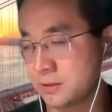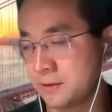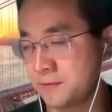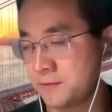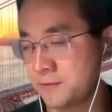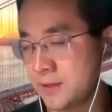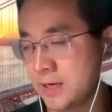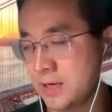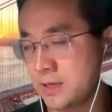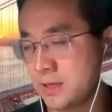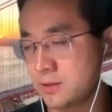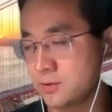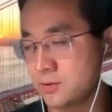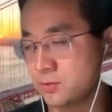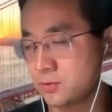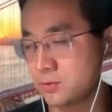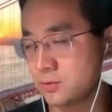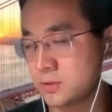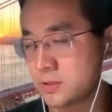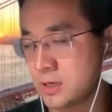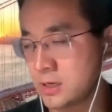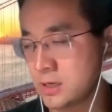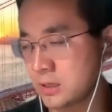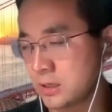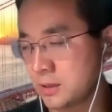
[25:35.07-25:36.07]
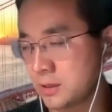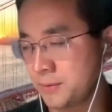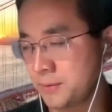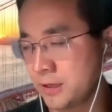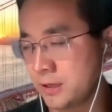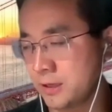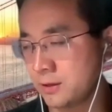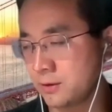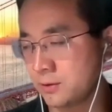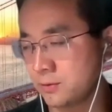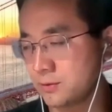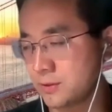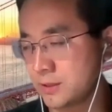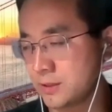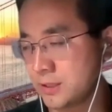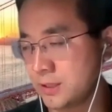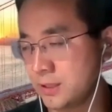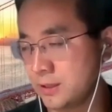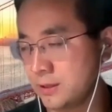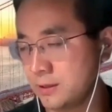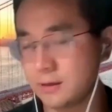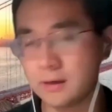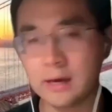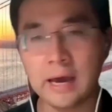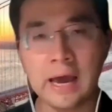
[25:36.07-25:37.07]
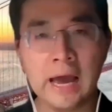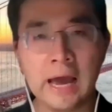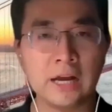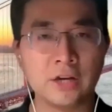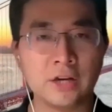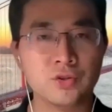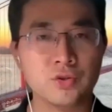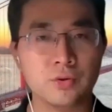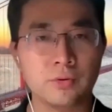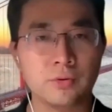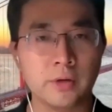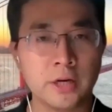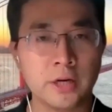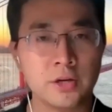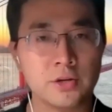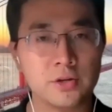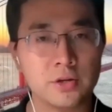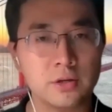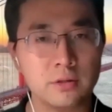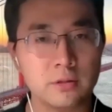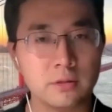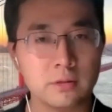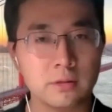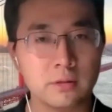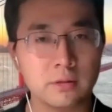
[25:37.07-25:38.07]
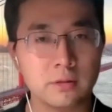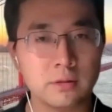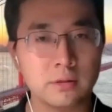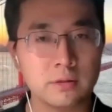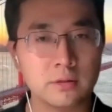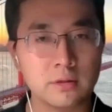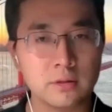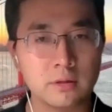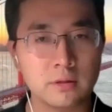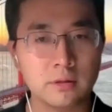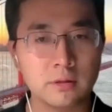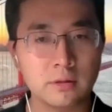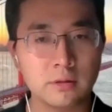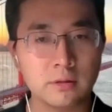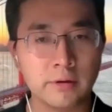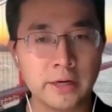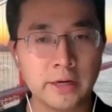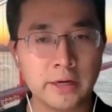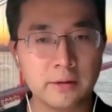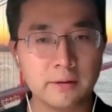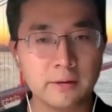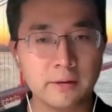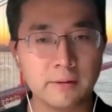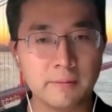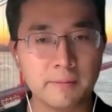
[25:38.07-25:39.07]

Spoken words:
And then you talked about the actuation, right?